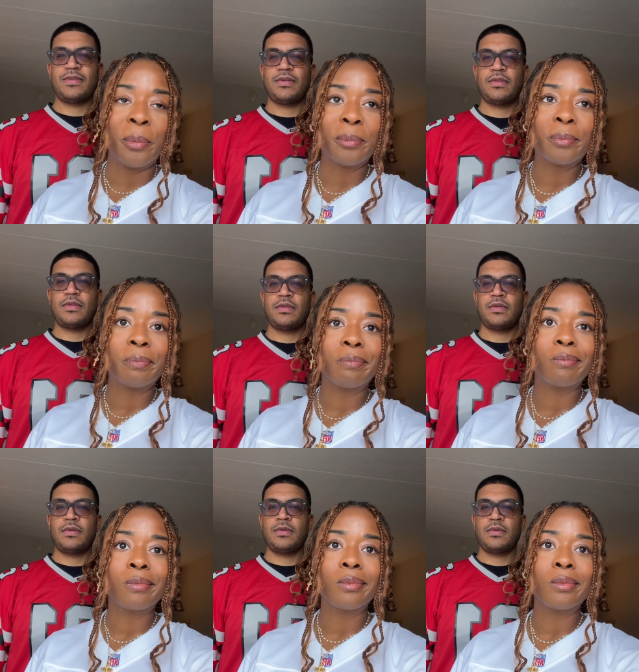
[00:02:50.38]

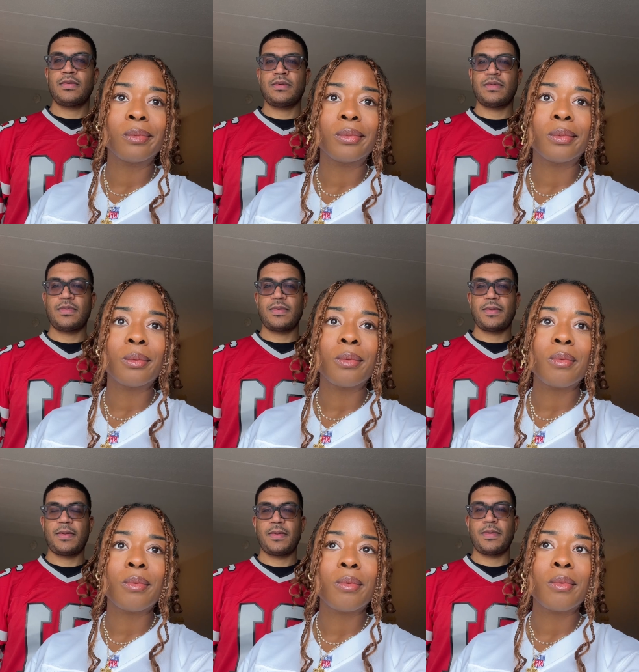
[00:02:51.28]

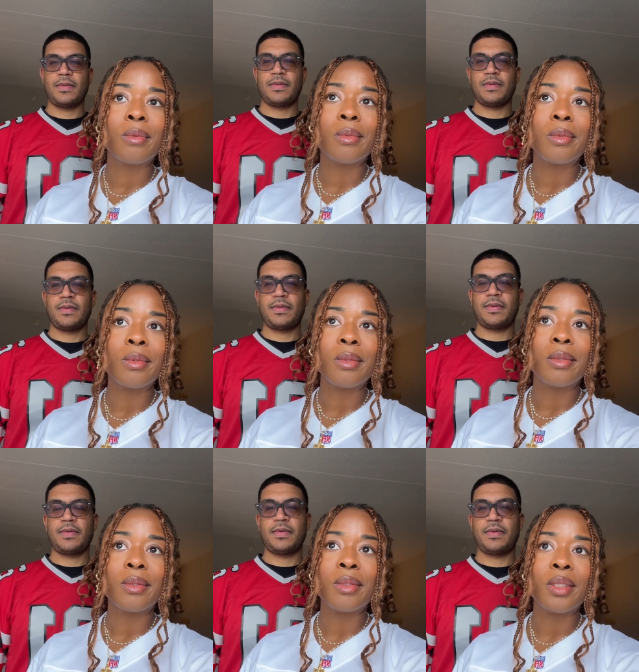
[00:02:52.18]

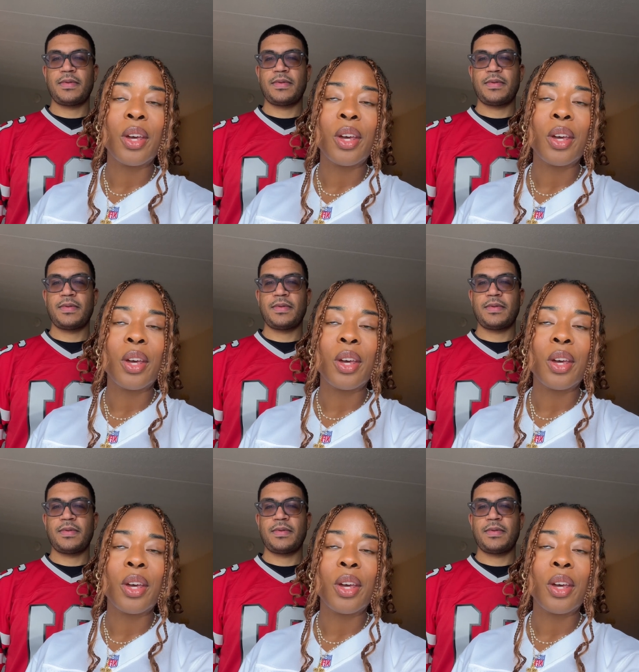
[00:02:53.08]
No one is speaking in this clip.